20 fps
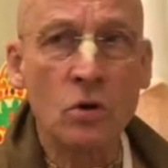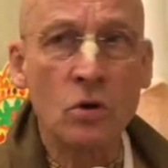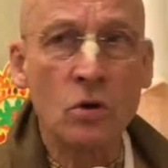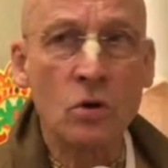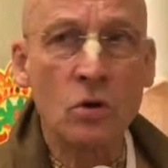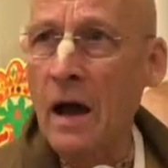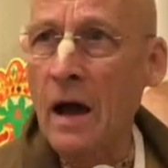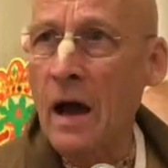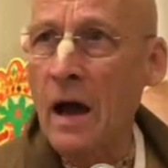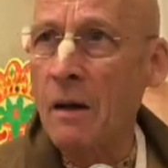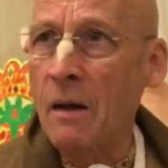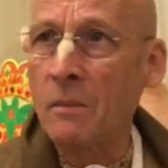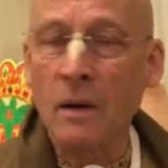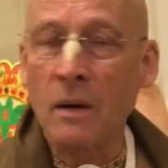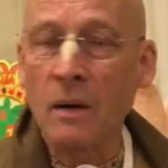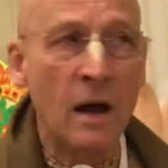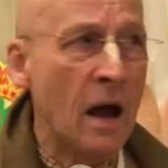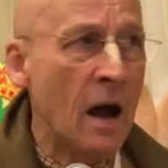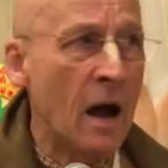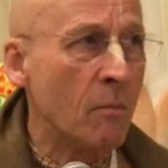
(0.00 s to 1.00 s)
up
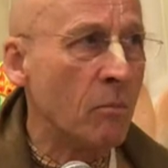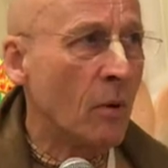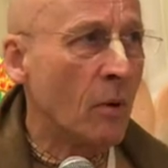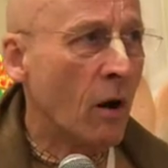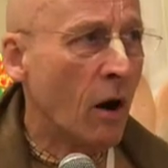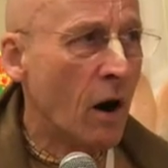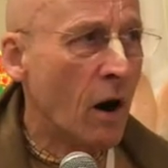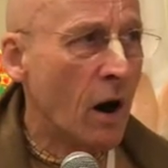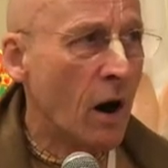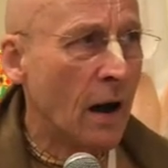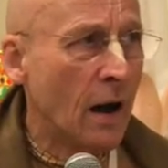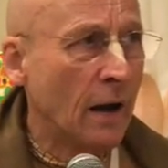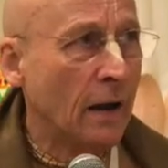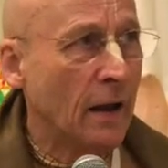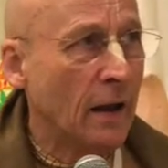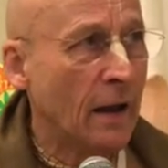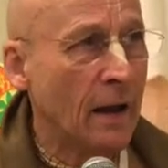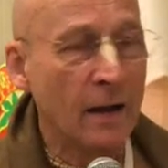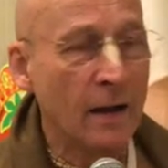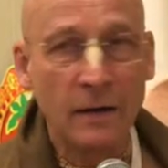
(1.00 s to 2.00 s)
high
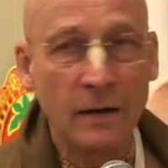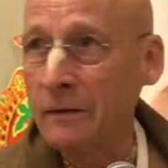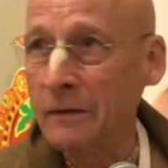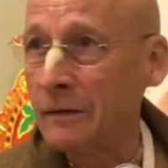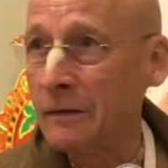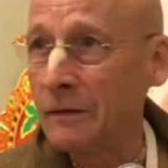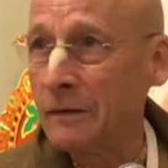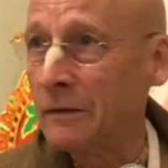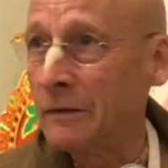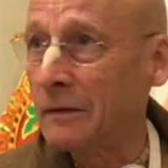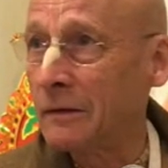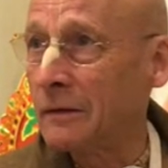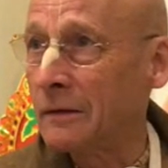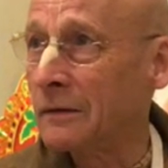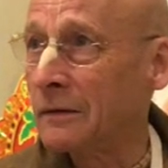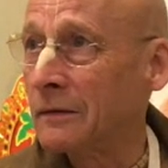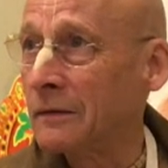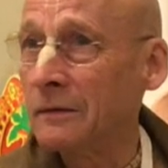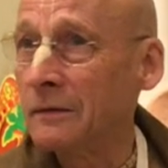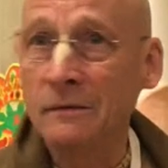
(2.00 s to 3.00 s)
and
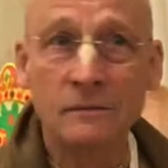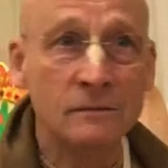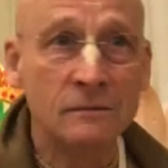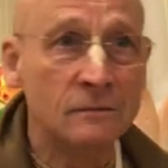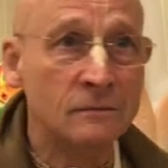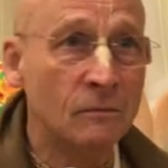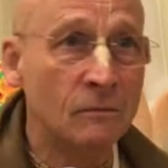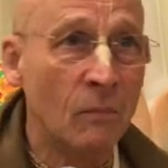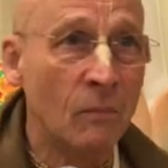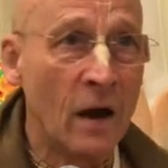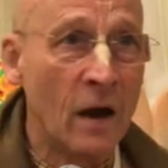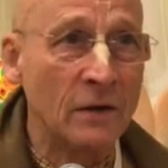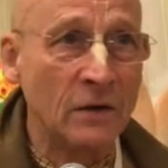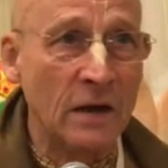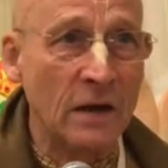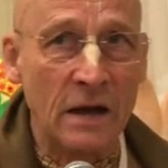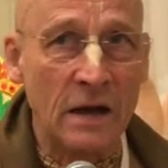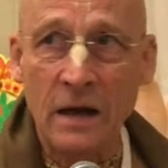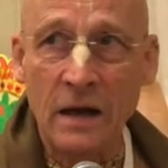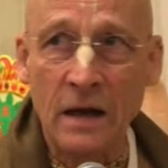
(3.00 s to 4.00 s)
mighty.
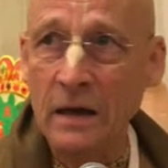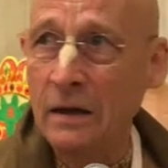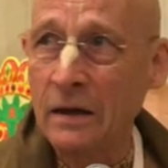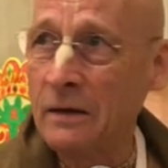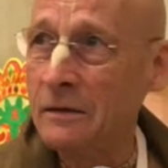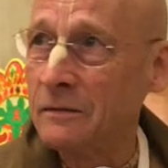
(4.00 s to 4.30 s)
Oh.